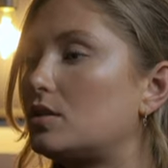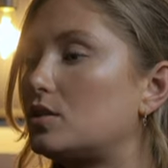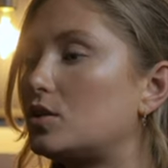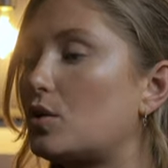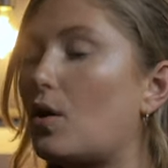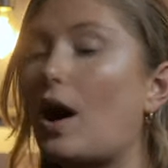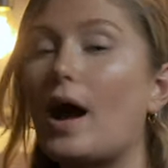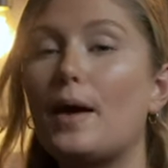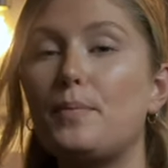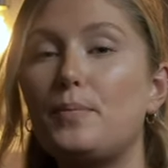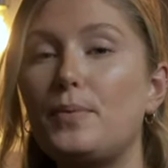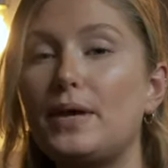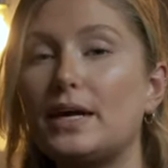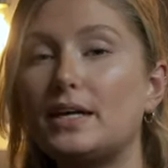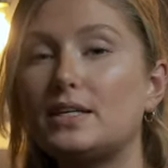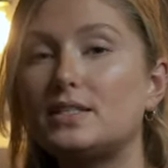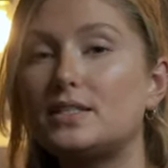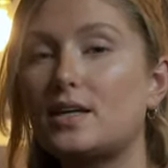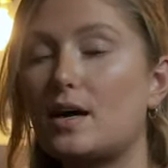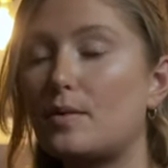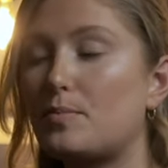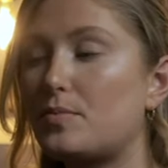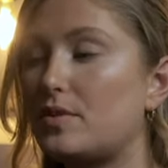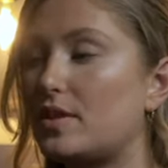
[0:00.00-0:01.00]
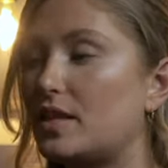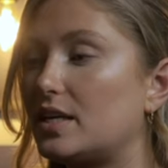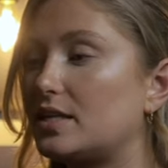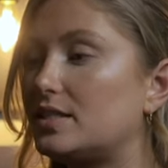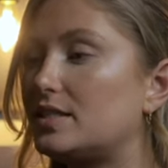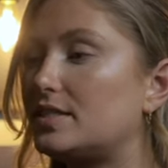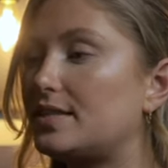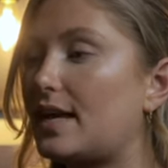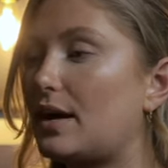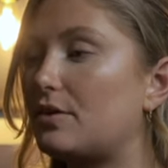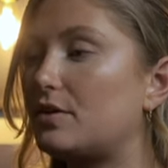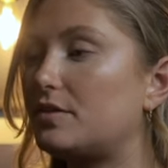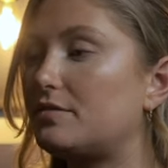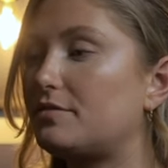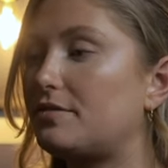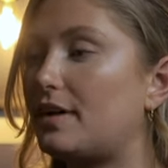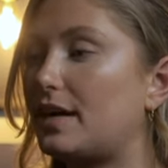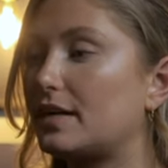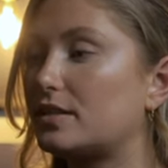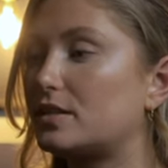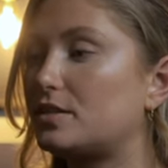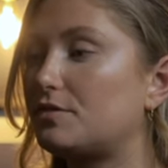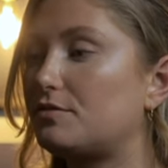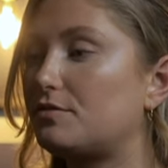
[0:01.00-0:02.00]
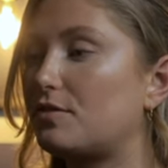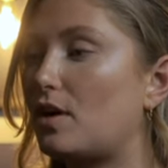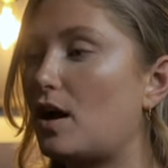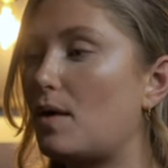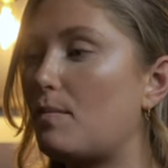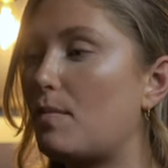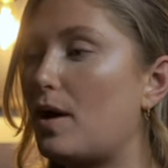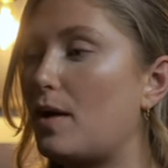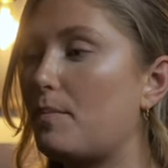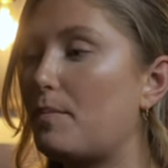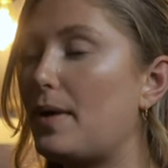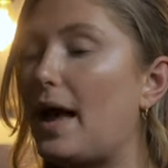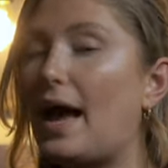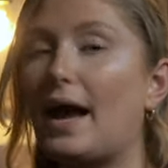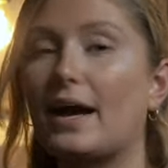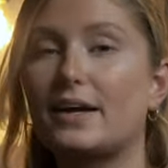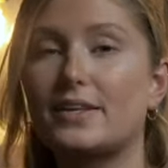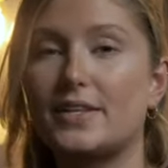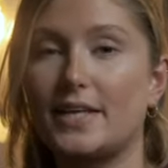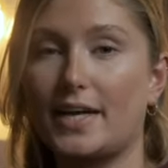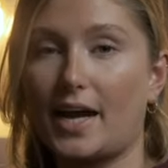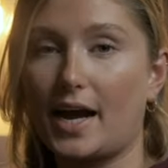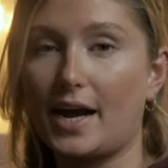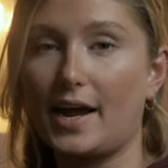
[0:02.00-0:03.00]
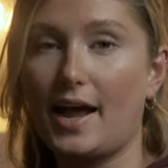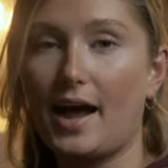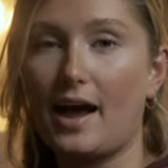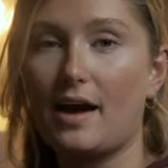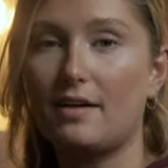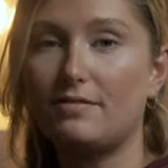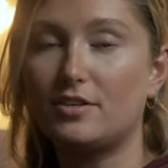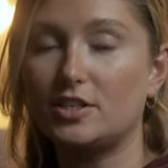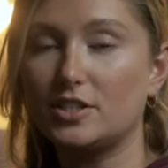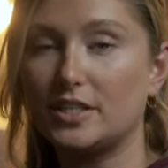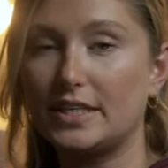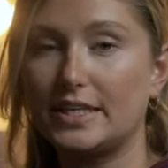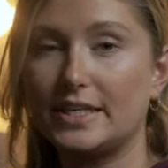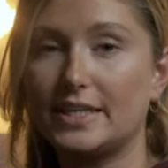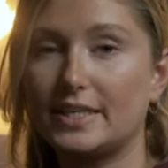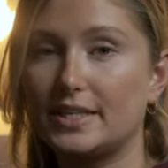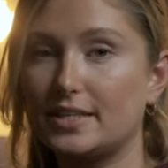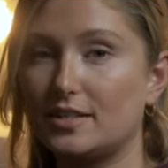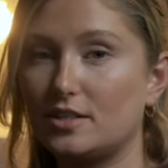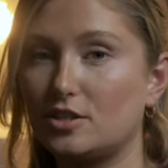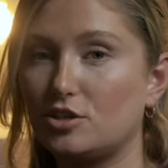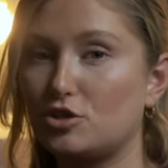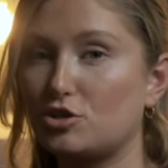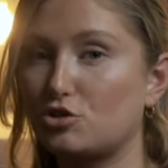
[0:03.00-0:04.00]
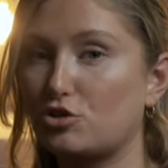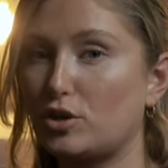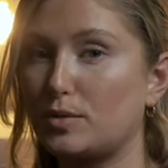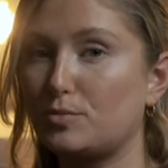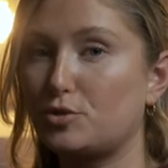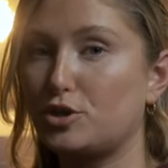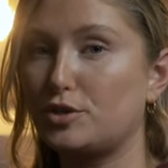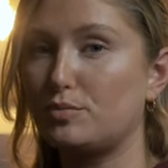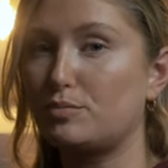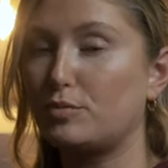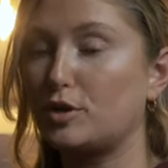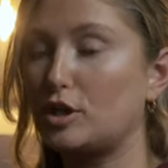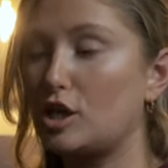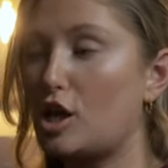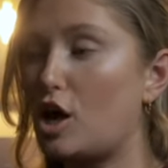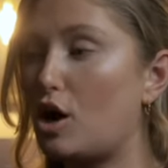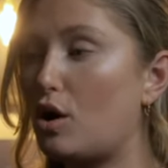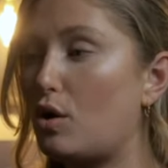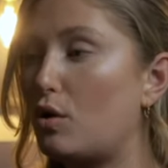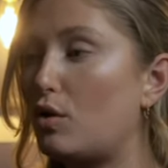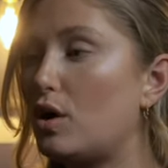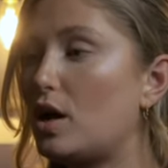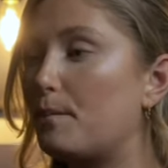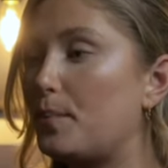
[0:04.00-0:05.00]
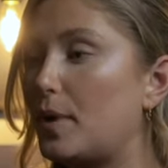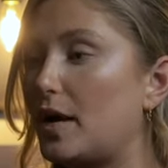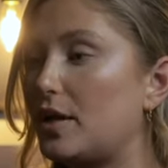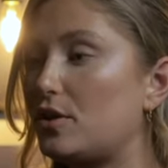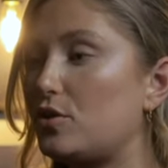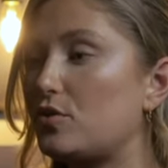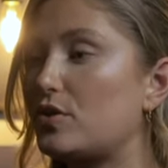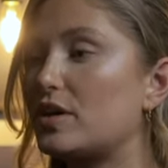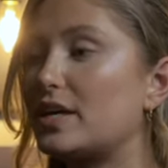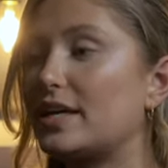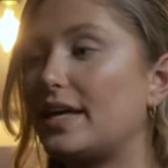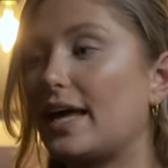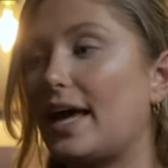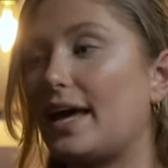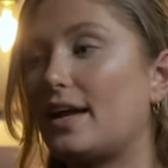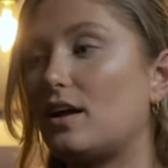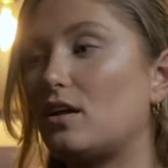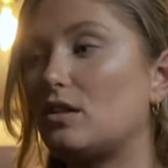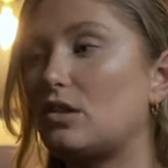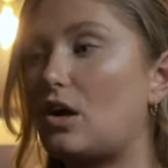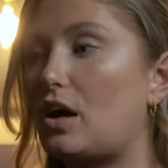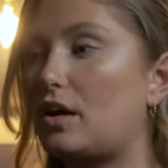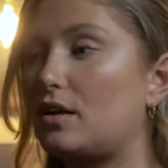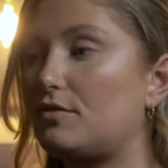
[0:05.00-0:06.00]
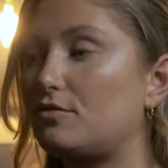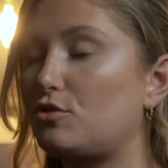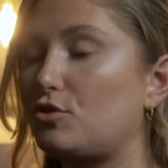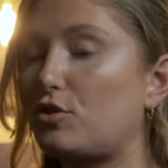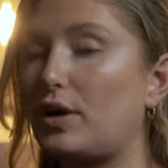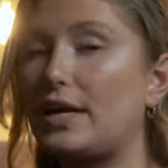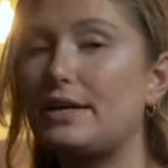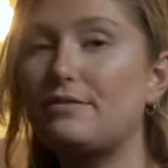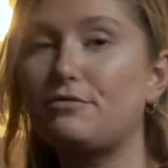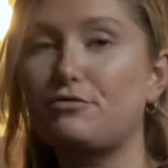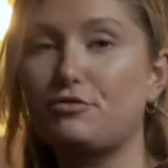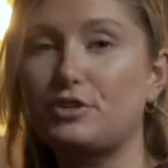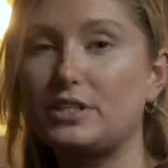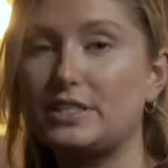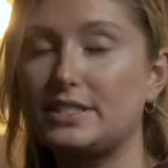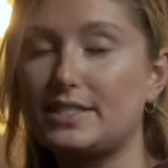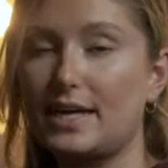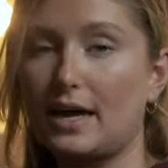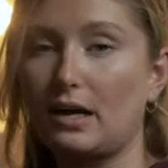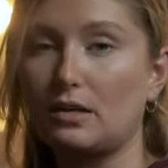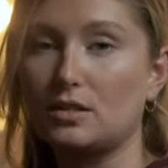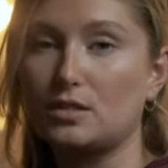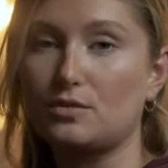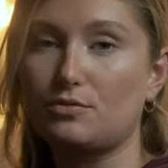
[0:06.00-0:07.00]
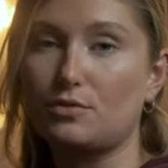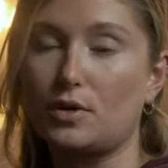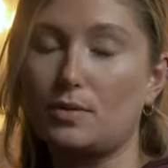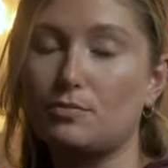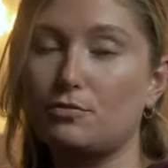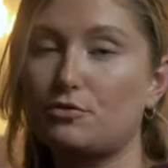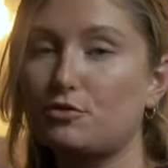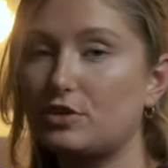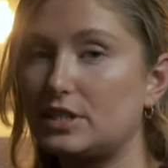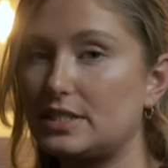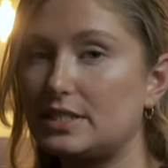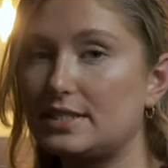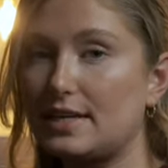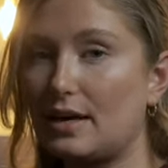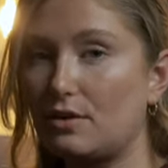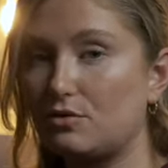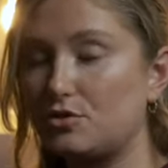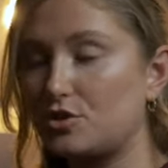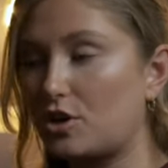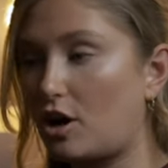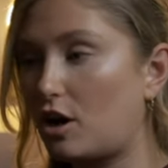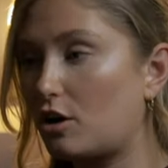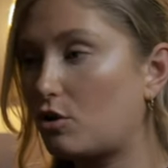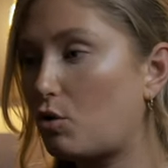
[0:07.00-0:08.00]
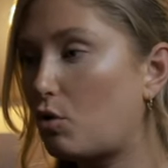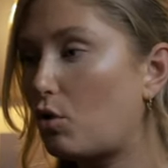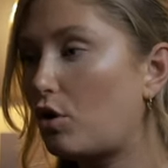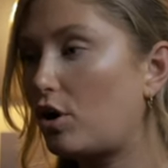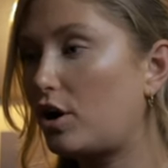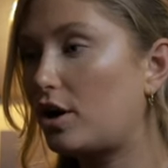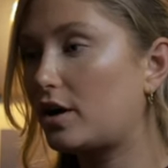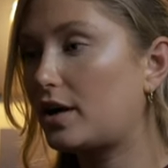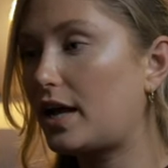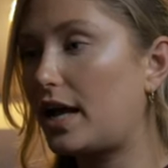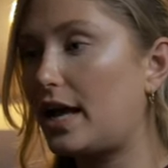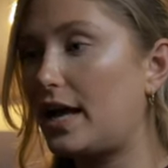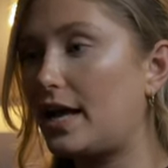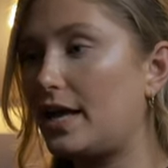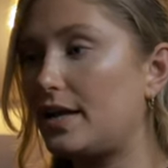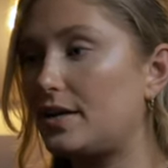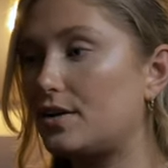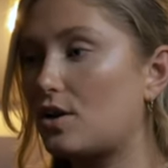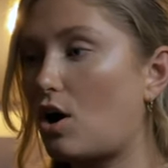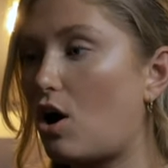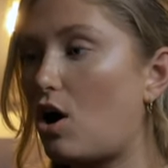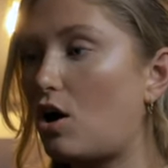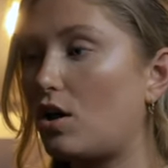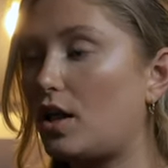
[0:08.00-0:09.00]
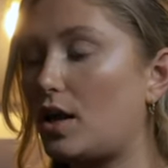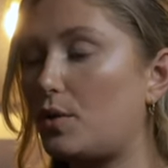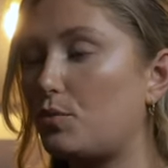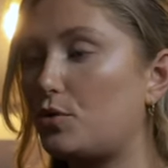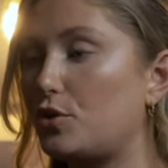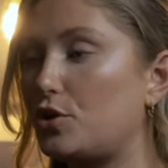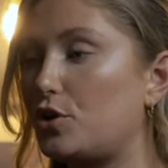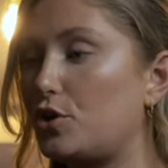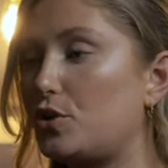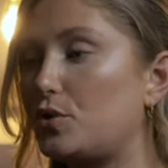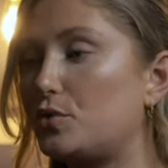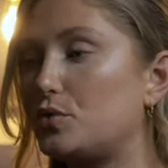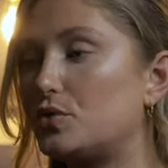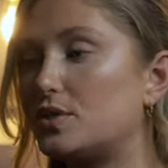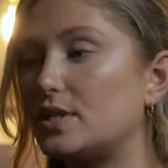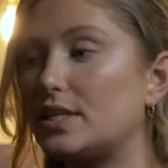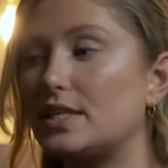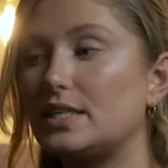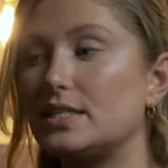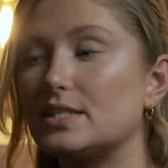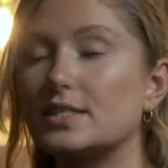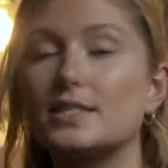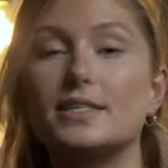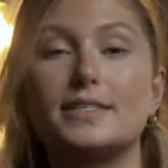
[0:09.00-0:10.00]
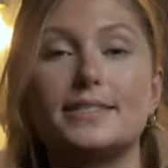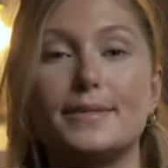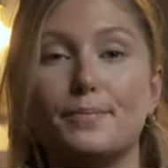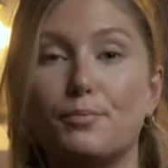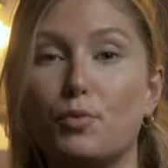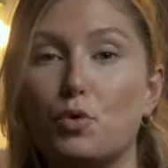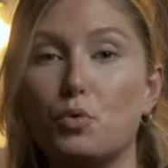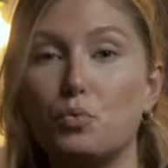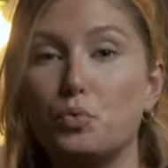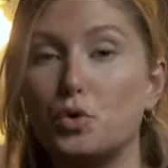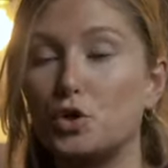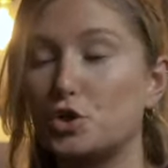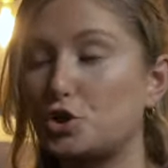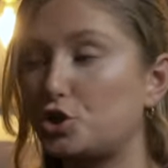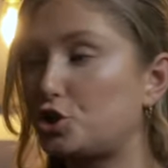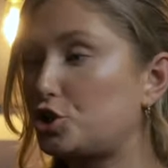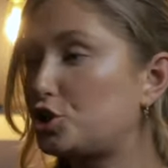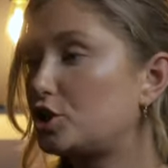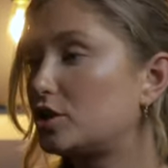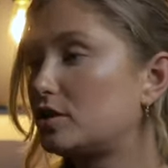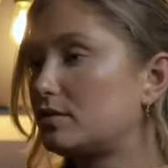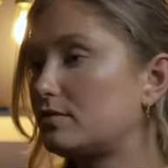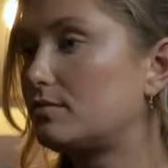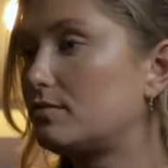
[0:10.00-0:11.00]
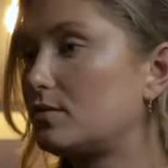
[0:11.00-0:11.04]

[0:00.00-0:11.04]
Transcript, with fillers: So I picked up this sound effect from a pack that I have, I'll link it in the description below, but you can get a lot of great free sounds from freesound.org and all I would use is a simple whoosh.